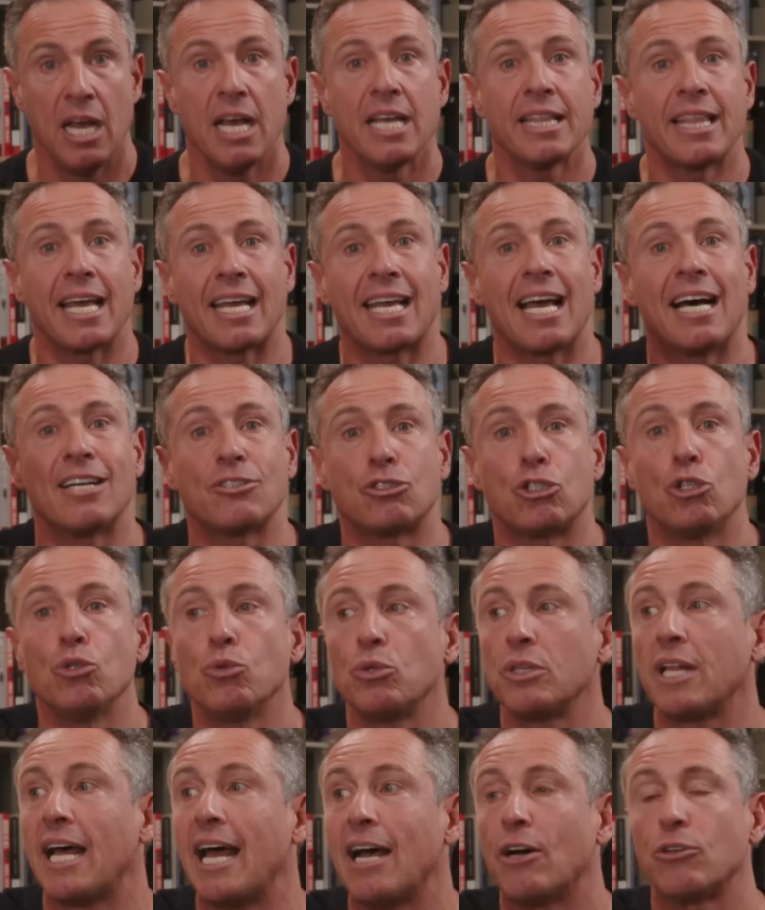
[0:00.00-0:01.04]
That got too
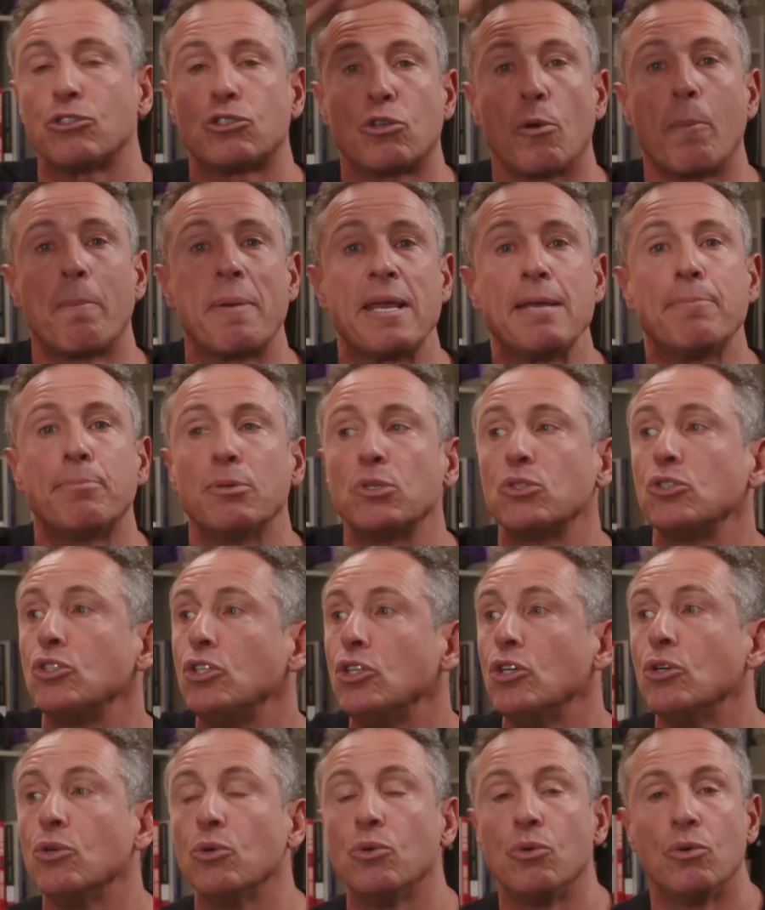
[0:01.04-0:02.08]
loud so people
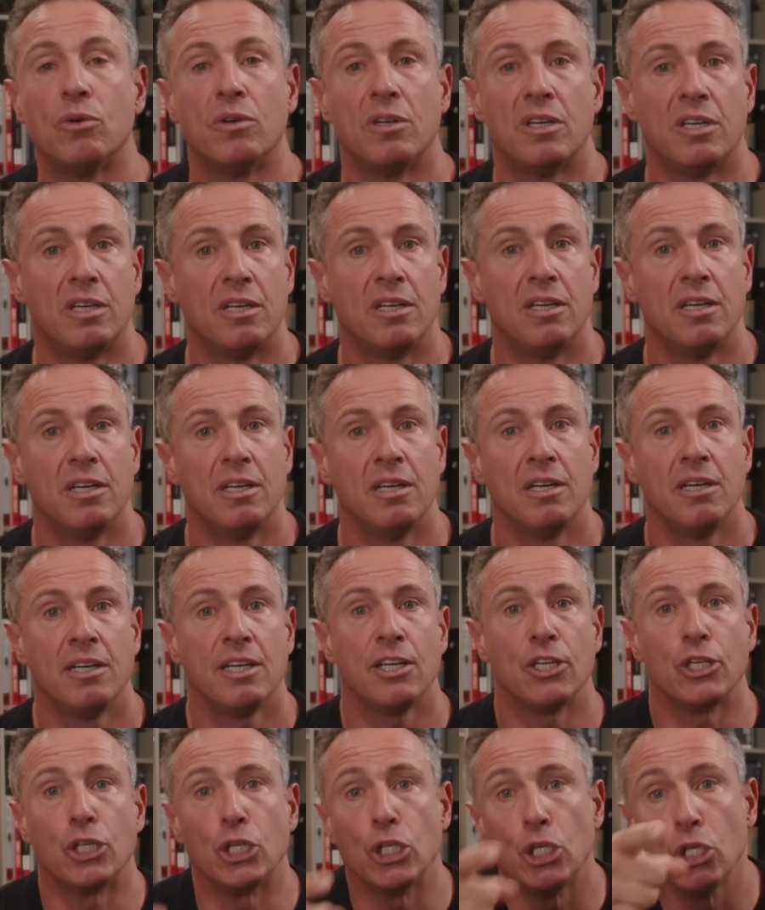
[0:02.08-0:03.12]
knew
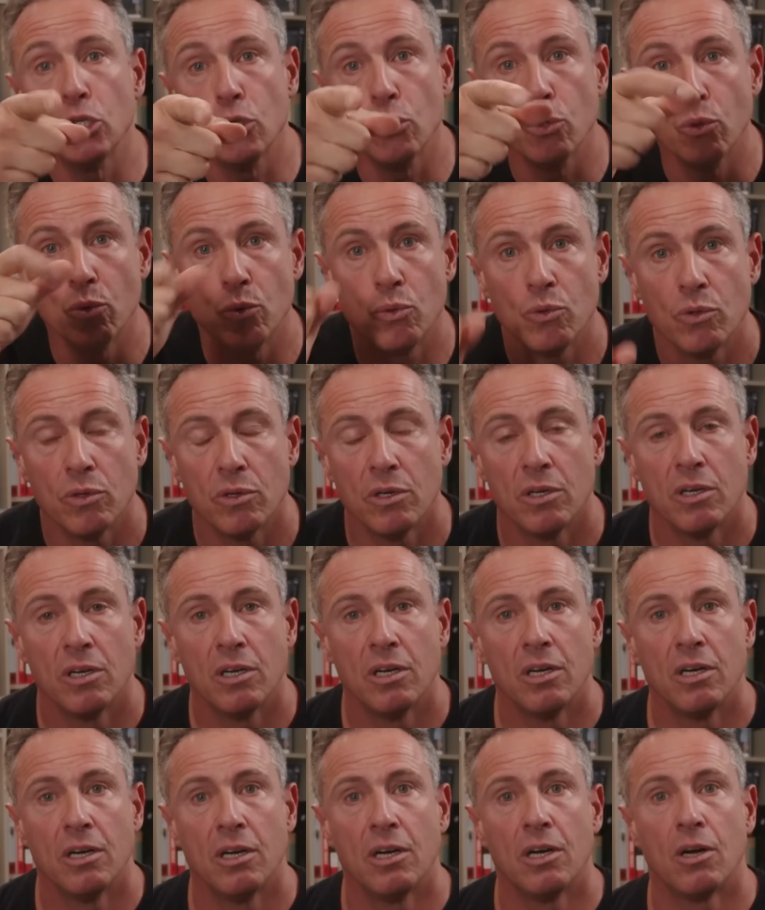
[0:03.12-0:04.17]
you
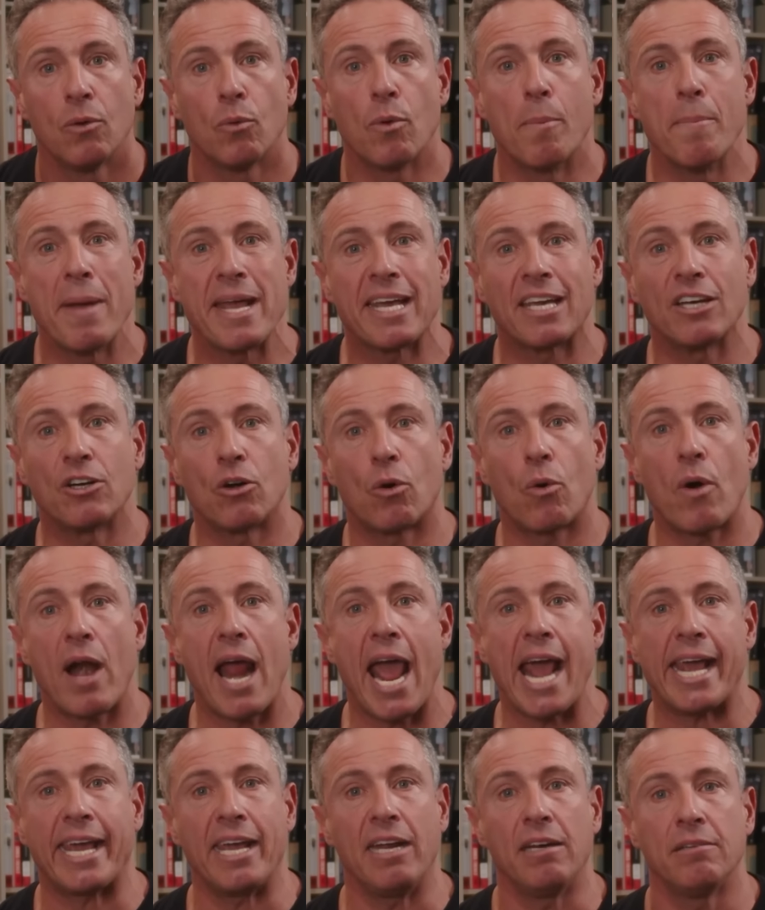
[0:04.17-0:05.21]
were making a
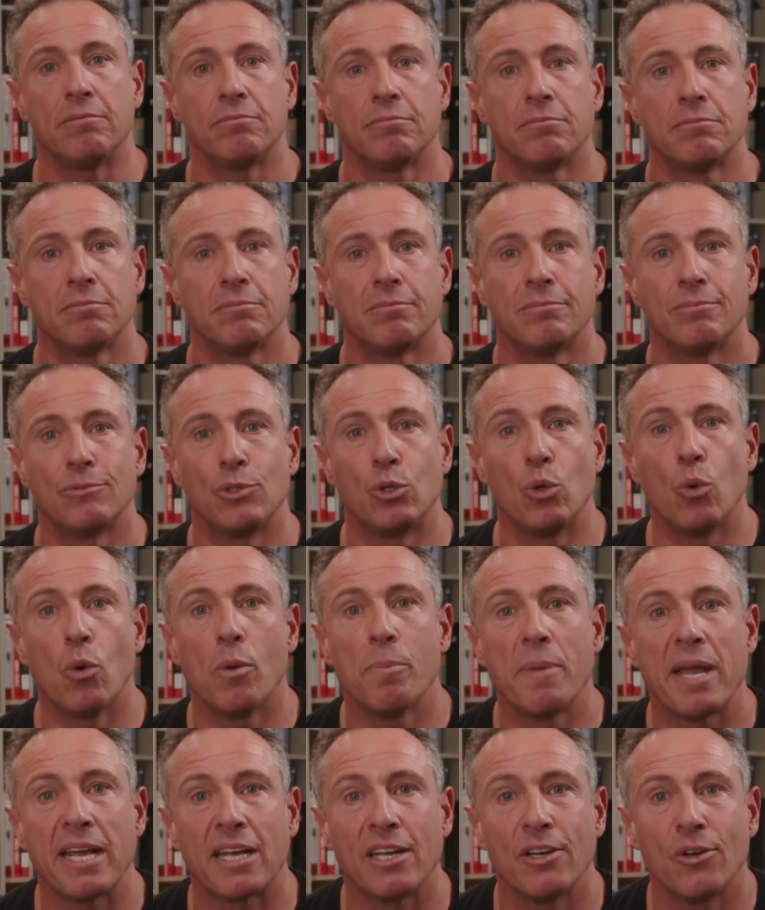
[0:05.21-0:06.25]
racket. You were
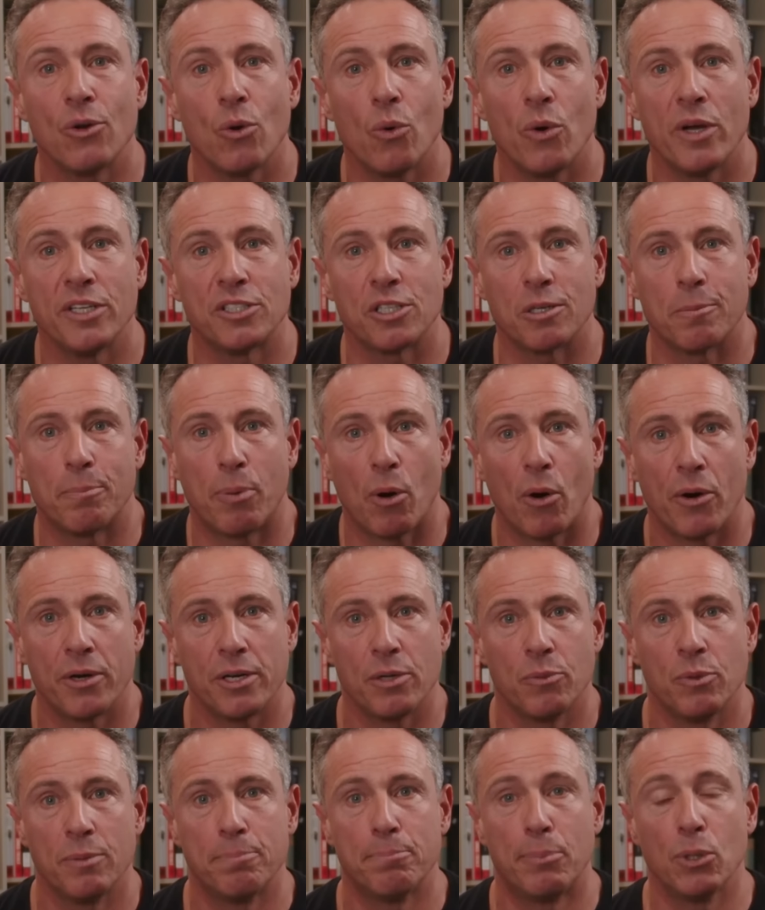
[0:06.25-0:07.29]
making noise at a party
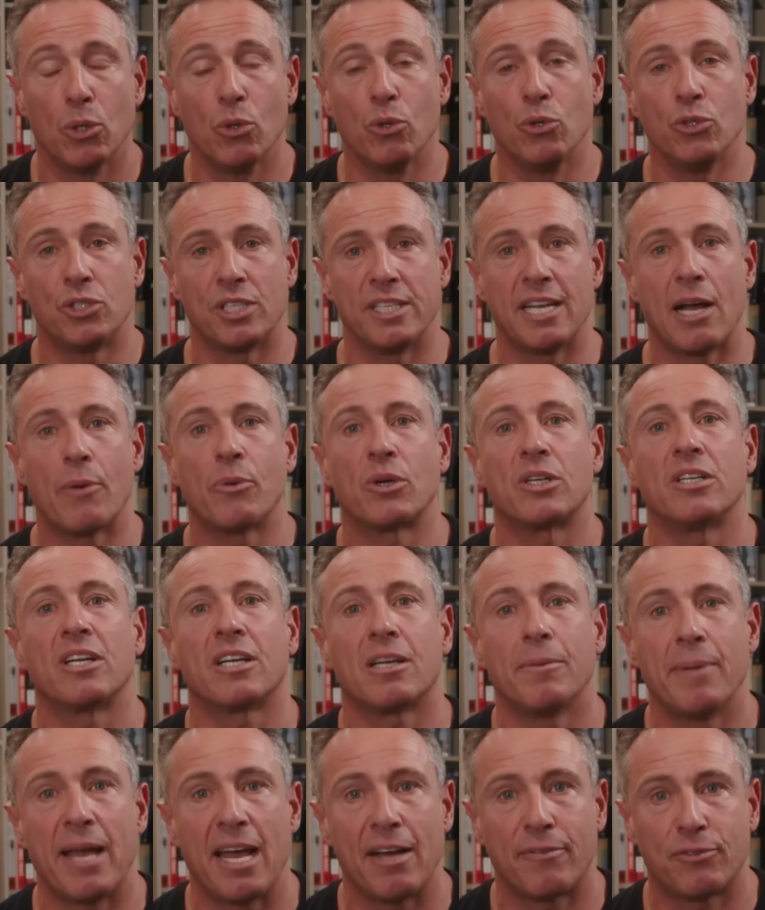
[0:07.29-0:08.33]
with booze and now we're going to
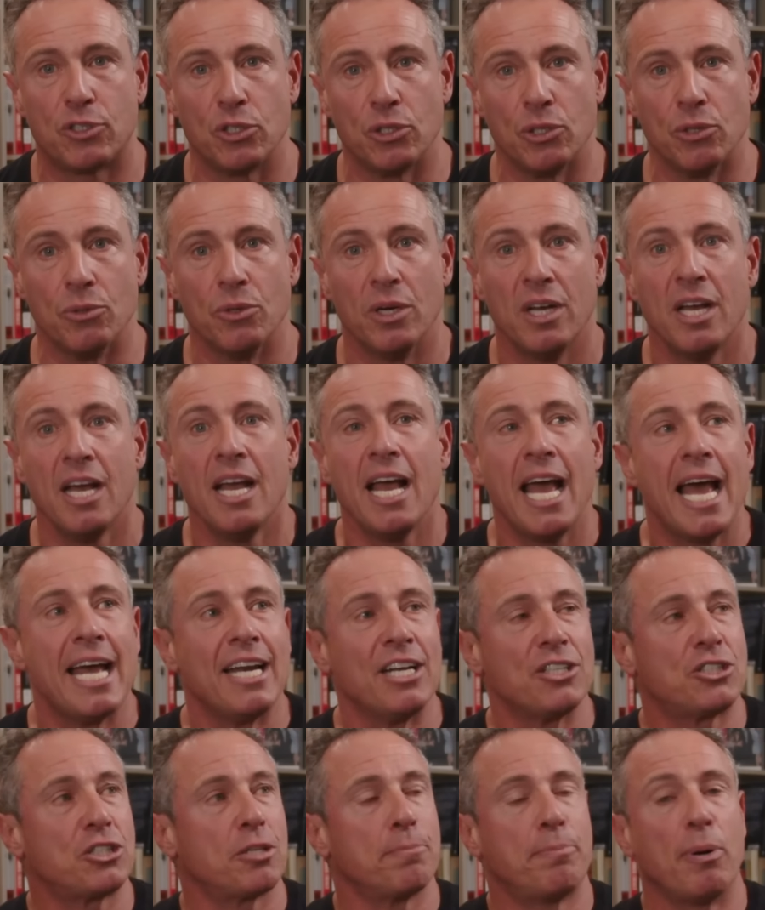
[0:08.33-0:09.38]
come after you. And
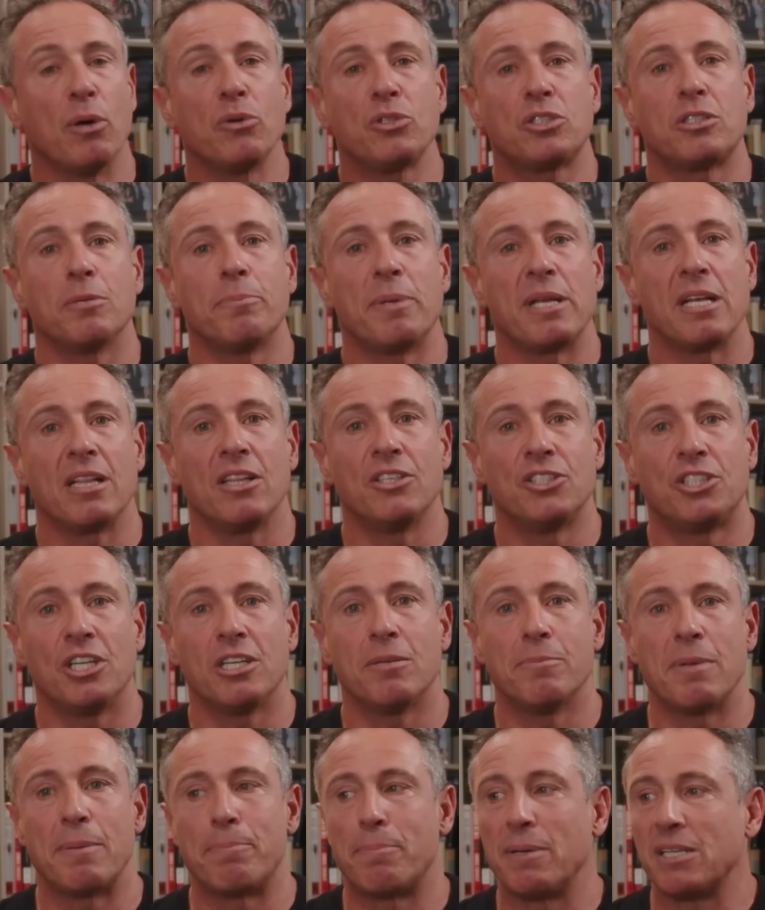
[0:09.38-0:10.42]
it's supposed to be a
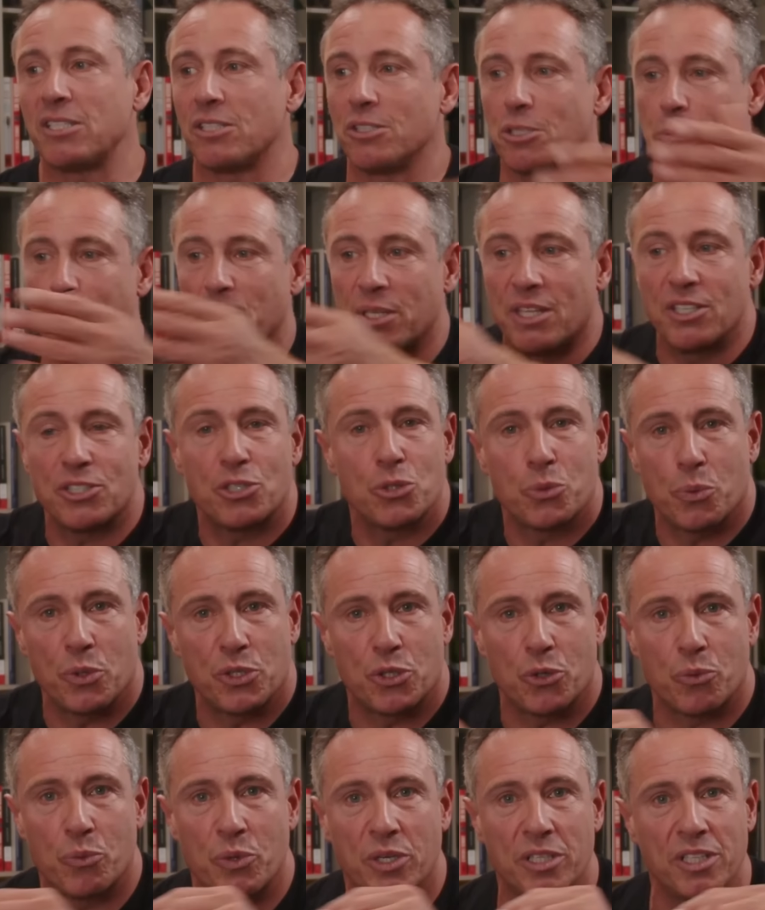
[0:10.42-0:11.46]
legitimate business, but this is what
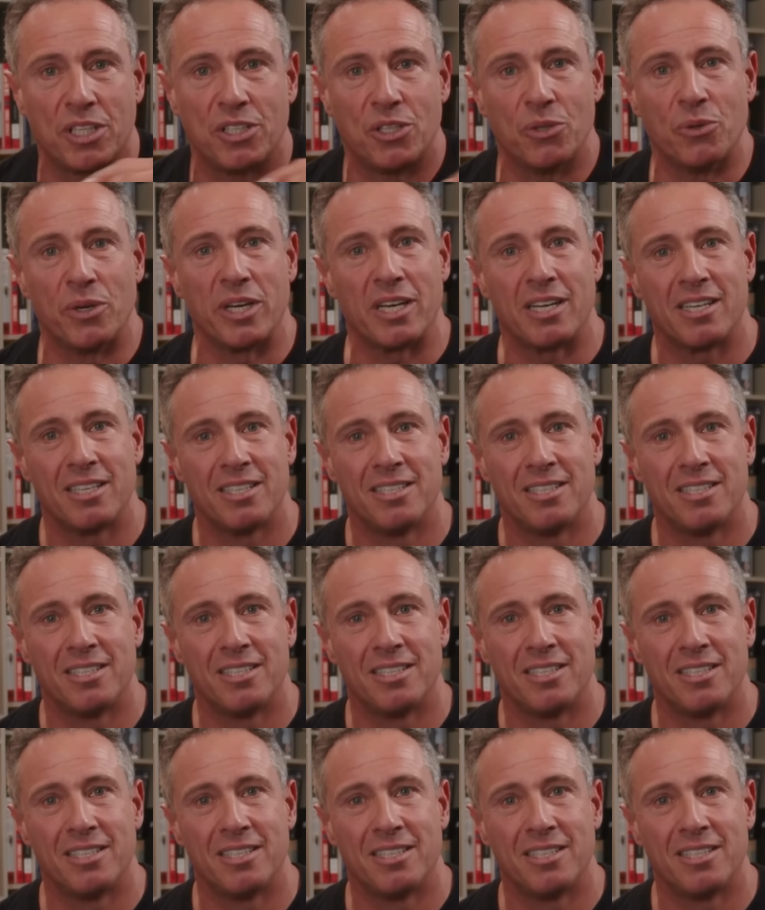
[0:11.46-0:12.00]
you're really doing.